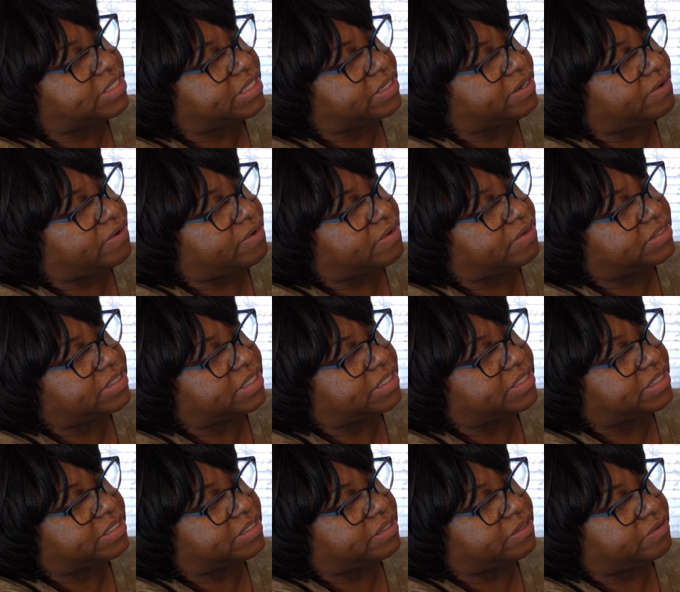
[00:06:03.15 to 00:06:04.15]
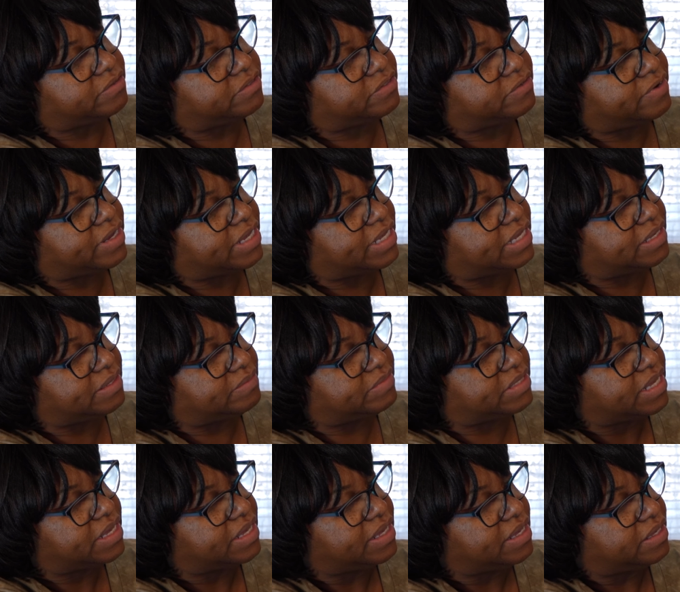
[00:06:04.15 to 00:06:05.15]
and girls, this is little
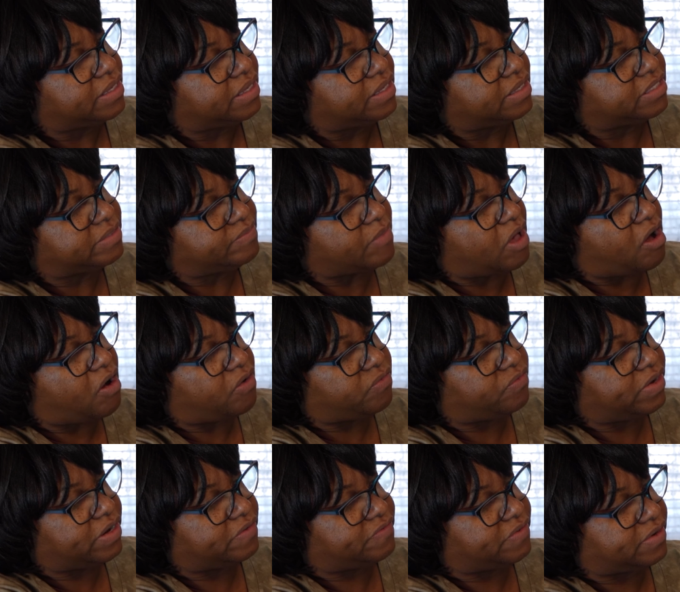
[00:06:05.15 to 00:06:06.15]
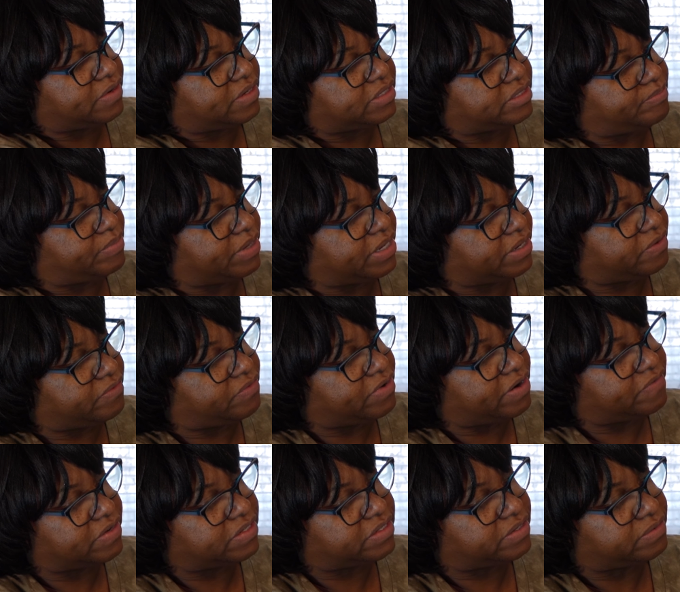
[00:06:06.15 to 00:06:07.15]
streams, small rivers, bigger
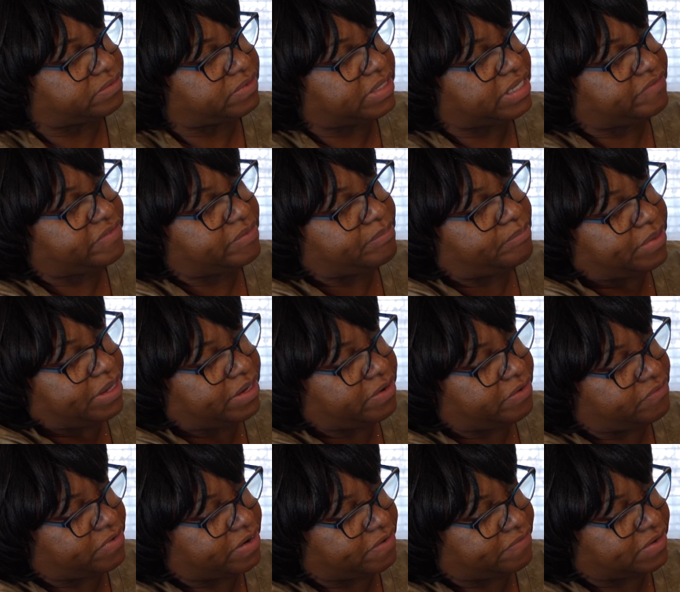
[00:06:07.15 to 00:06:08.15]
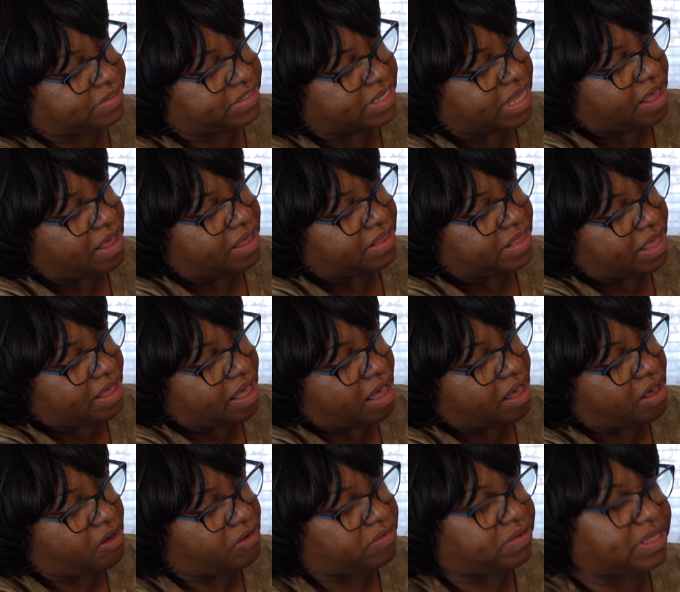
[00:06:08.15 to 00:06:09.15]
rivers to even bigger rivers,
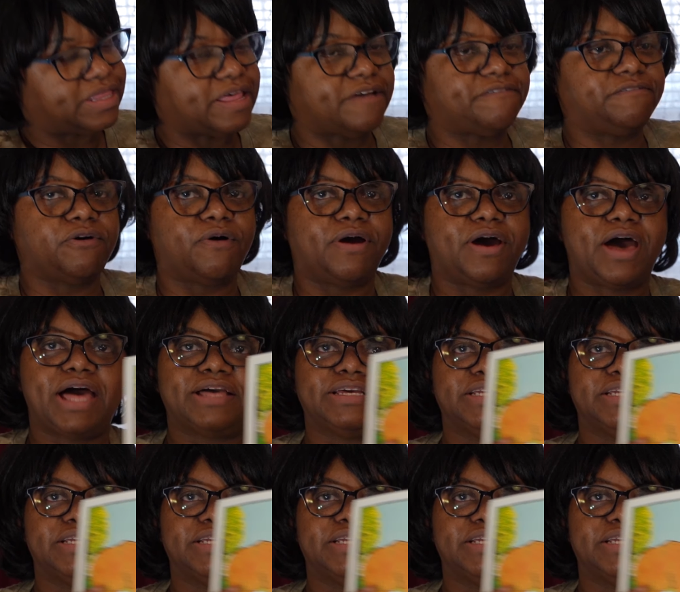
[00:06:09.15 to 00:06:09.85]
all, and they flow out